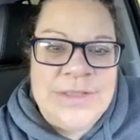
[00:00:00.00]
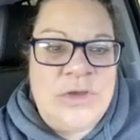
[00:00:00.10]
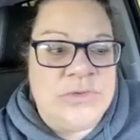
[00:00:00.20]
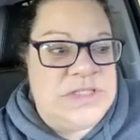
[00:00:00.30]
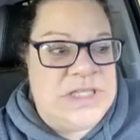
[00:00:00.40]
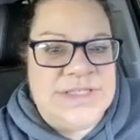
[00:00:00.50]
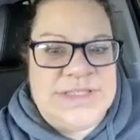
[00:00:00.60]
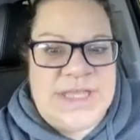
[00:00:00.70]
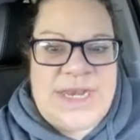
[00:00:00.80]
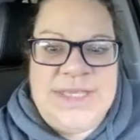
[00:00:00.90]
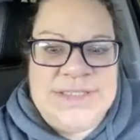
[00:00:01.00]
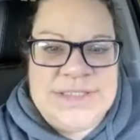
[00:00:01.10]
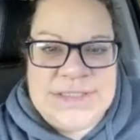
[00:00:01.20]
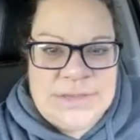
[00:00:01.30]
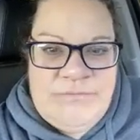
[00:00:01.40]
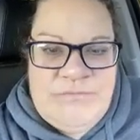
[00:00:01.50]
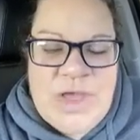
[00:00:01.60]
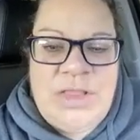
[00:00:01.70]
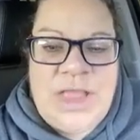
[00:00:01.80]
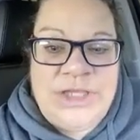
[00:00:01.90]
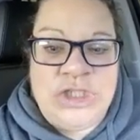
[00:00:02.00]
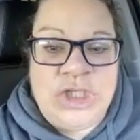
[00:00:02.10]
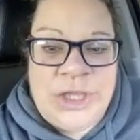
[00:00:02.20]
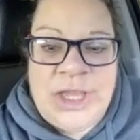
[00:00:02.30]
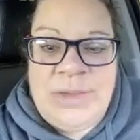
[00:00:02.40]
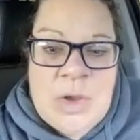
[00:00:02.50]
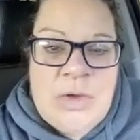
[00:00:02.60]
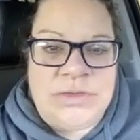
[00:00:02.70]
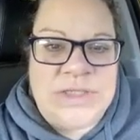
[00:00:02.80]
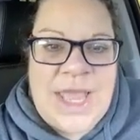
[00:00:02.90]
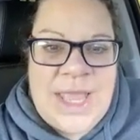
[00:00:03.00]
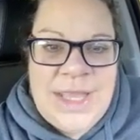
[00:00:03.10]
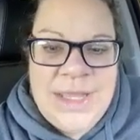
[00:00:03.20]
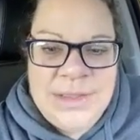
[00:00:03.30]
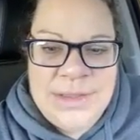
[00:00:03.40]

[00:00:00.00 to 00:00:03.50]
those things that he felt like took him all day